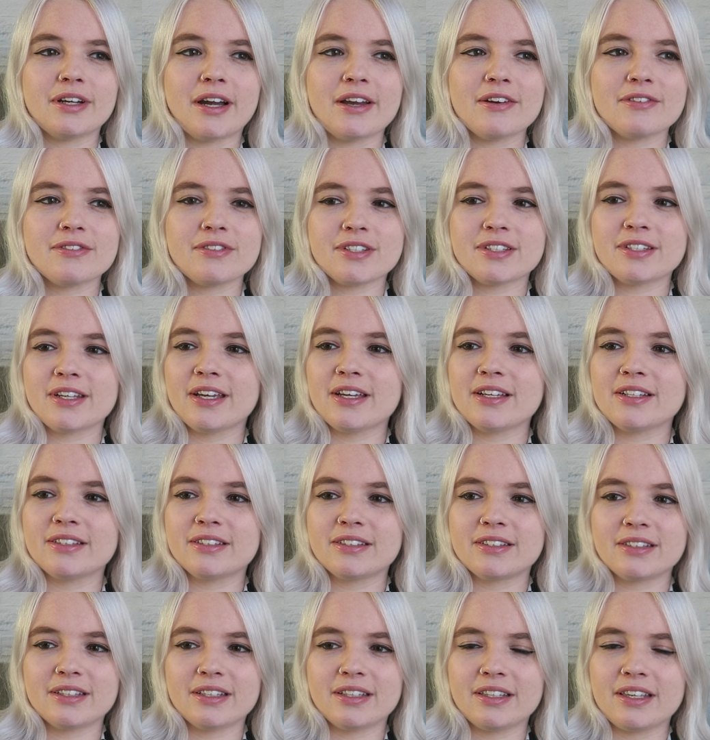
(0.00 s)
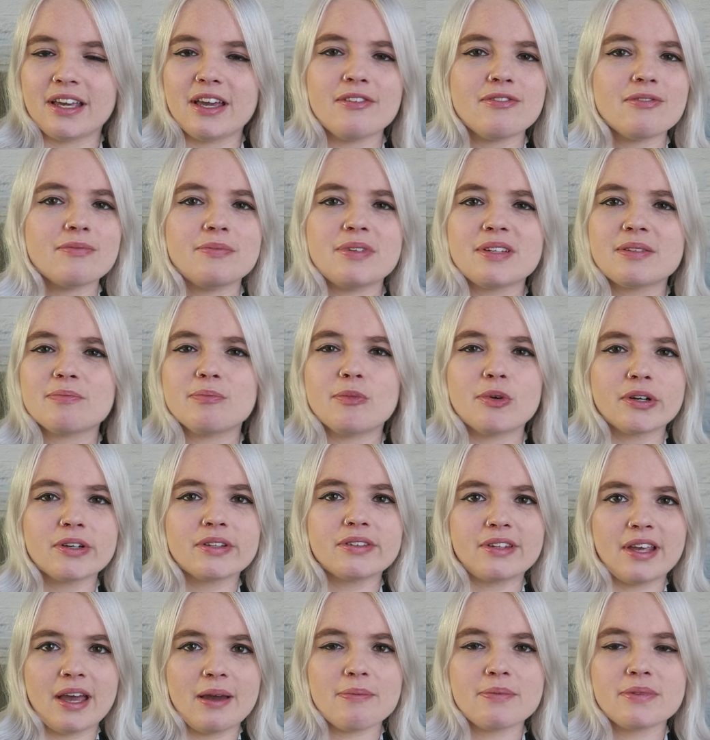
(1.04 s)
I have to say, it, gave a bit more
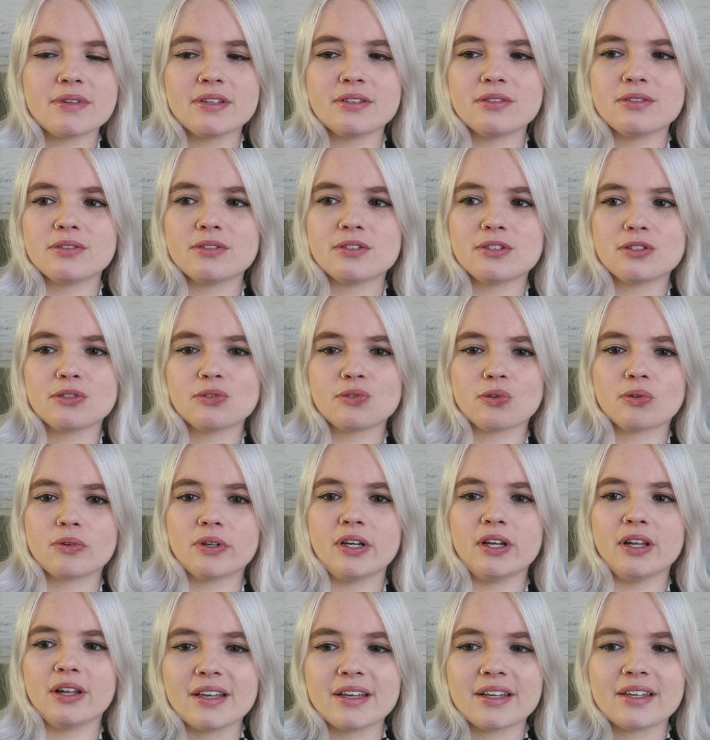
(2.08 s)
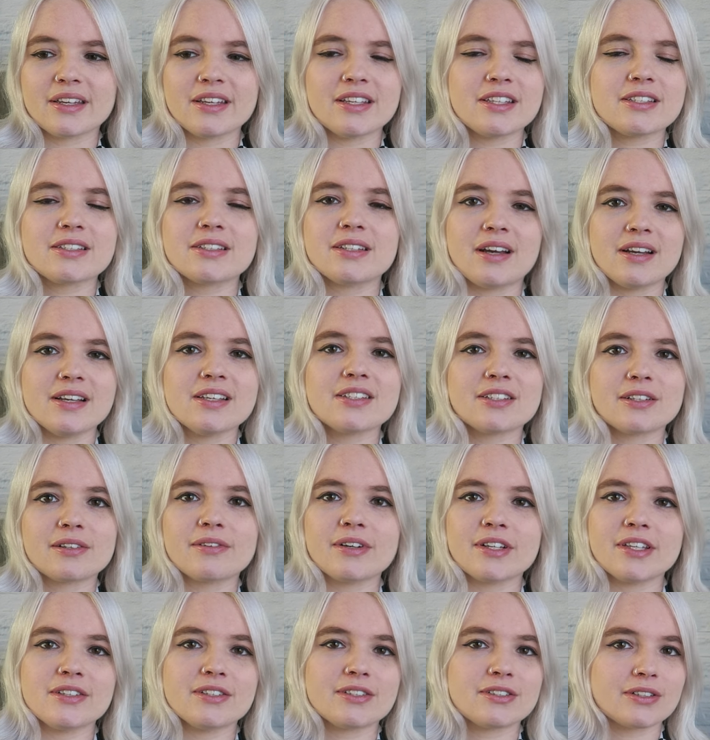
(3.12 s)
depth into the story. Like, it's nicer
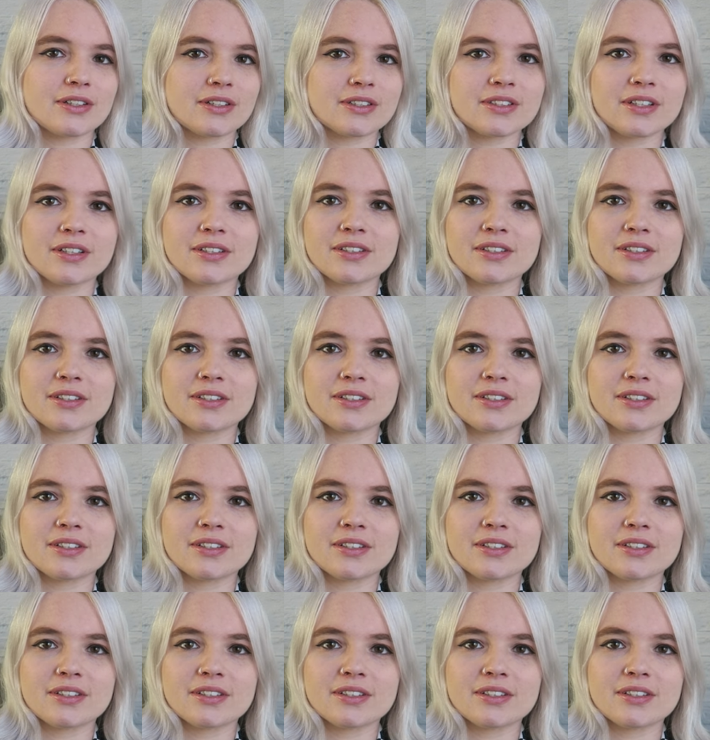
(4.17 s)
when you start